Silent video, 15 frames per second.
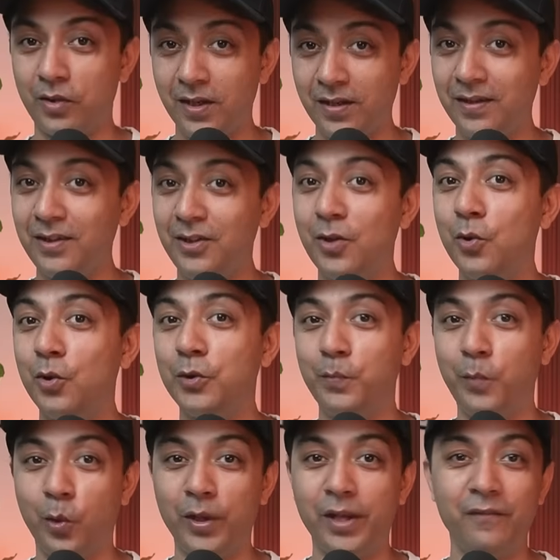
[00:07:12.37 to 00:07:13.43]
turn those
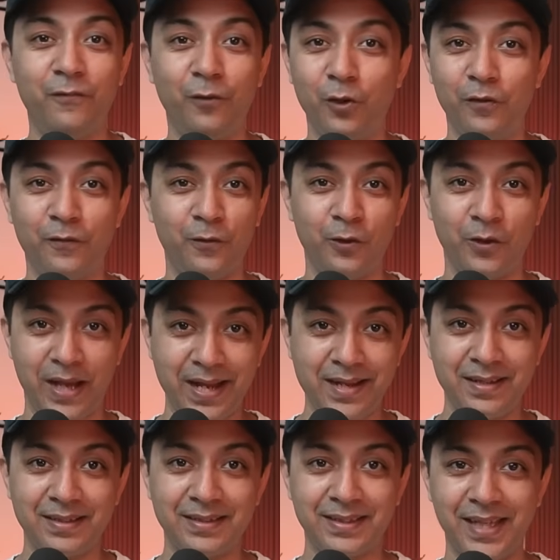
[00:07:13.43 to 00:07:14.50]
boring 404
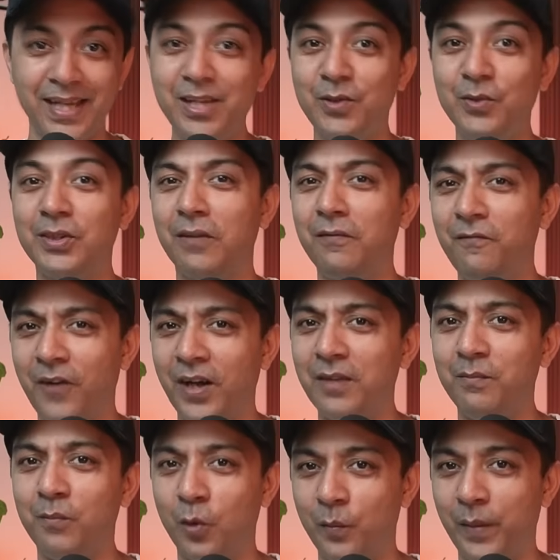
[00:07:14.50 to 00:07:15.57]
errors into some
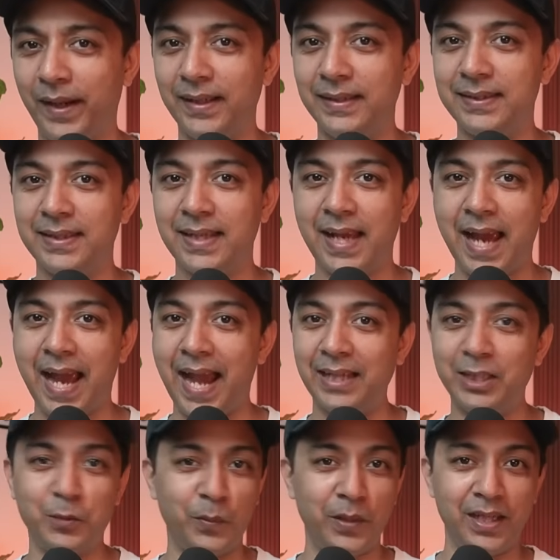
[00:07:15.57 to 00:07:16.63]
fun moments.
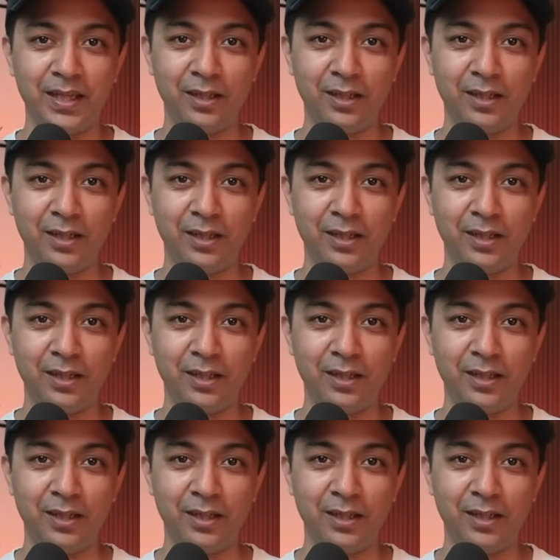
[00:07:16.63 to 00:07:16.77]
Add spinning